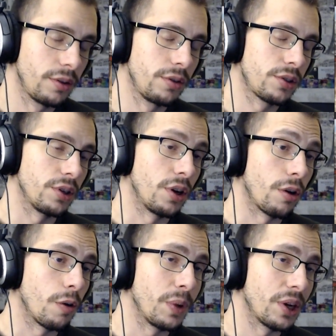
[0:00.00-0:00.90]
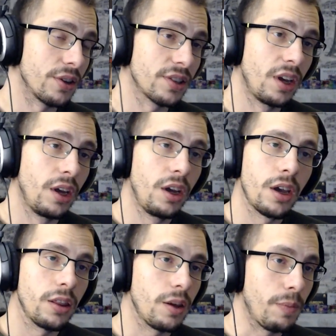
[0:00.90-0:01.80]
scenario, because
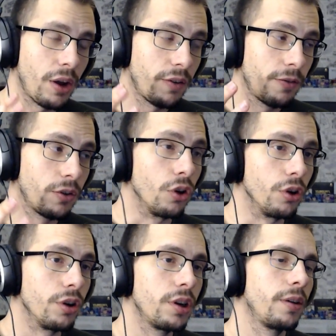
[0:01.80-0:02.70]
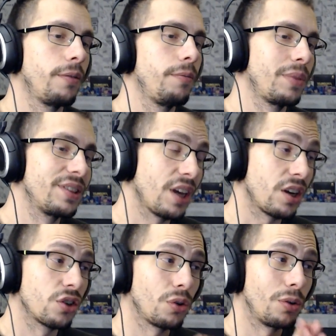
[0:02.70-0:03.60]
the amount of good
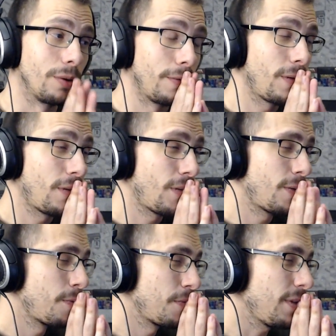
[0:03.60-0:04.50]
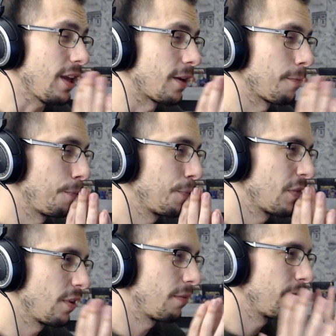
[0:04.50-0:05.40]
potential like
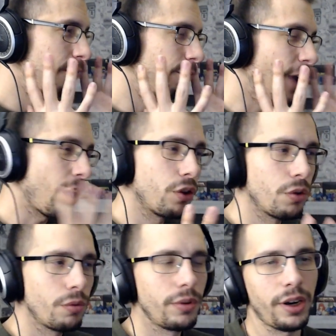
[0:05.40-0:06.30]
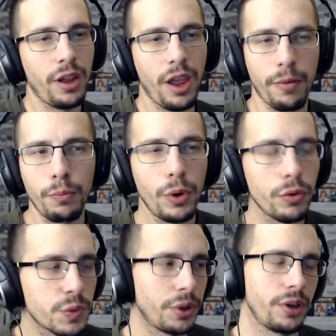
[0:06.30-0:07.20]
value that
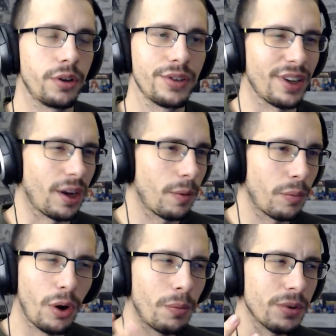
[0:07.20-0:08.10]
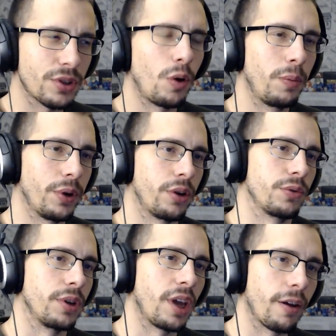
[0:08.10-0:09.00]
most players, like almost all players,
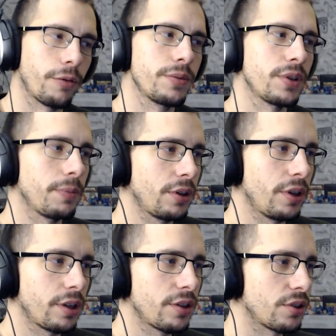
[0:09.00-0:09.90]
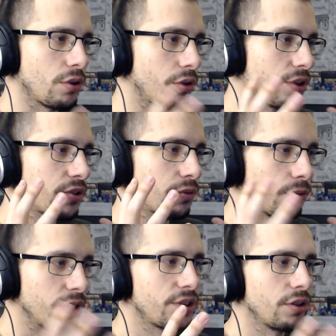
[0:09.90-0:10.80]
would get from something like this, and all these
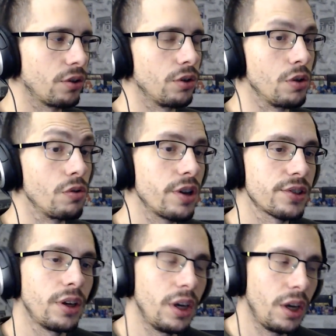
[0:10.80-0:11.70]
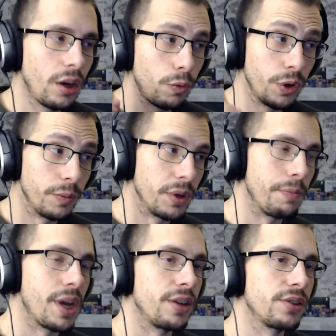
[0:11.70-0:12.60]
recent good units would be
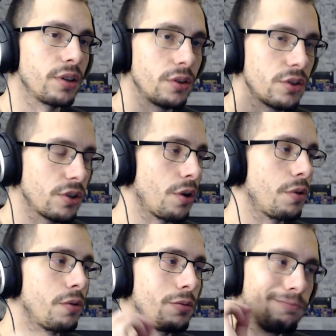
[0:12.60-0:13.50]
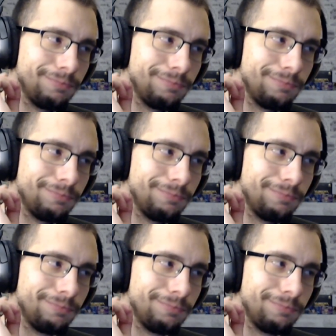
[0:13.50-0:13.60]
amazing. So